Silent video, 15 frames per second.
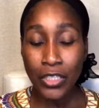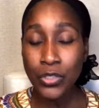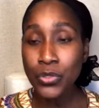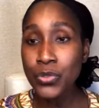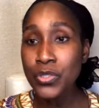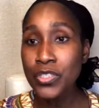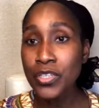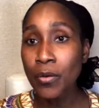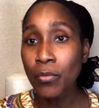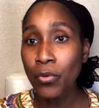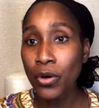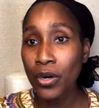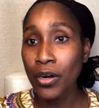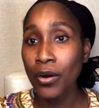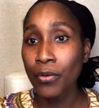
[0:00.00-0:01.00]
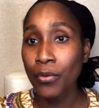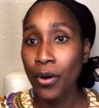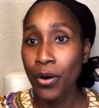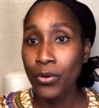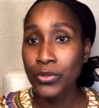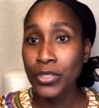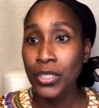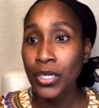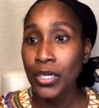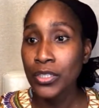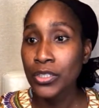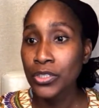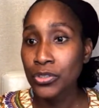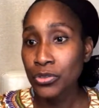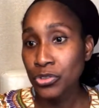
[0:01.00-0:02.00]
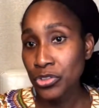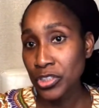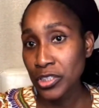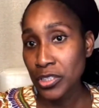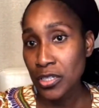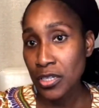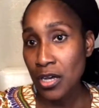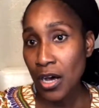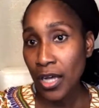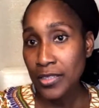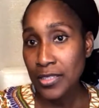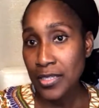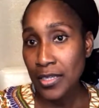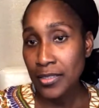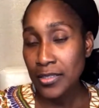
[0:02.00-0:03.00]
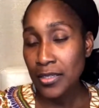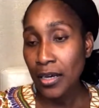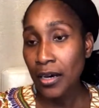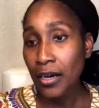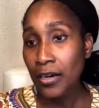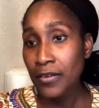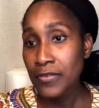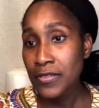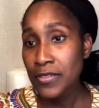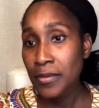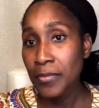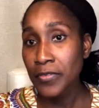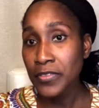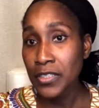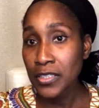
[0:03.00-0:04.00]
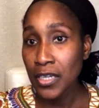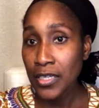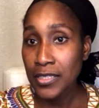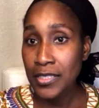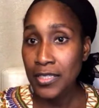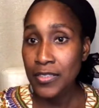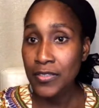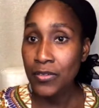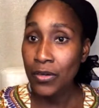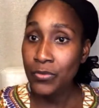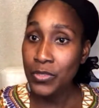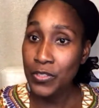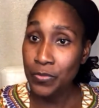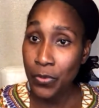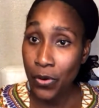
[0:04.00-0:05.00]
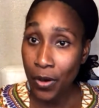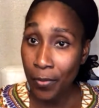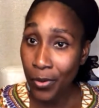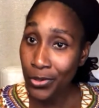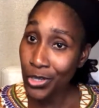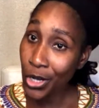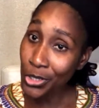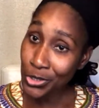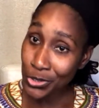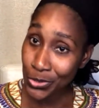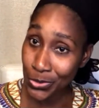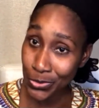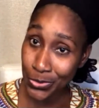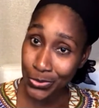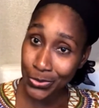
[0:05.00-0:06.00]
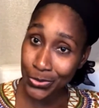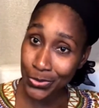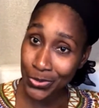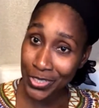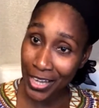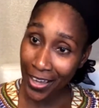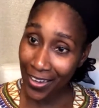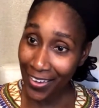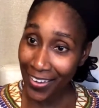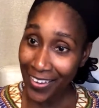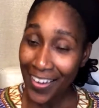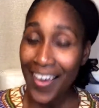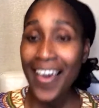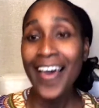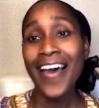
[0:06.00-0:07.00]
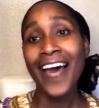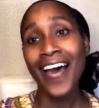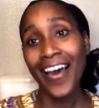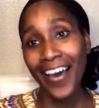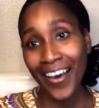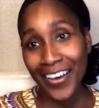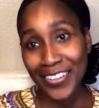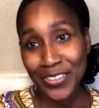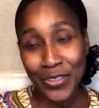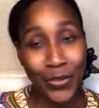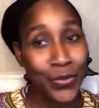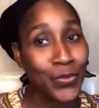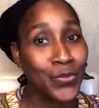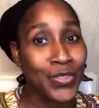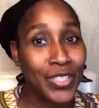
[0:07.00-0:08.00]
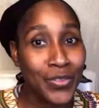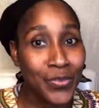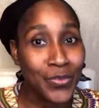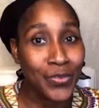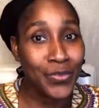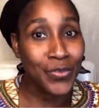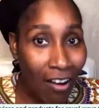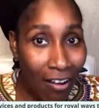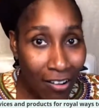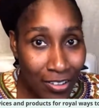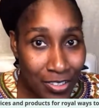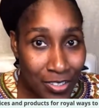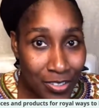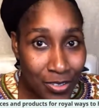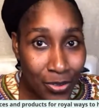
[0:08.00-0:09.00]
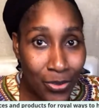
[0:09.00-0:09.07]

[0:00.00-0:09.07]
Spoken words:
do some work around the nutritional content of some of the nuts and so on we spoke about on Tuesday. And I'll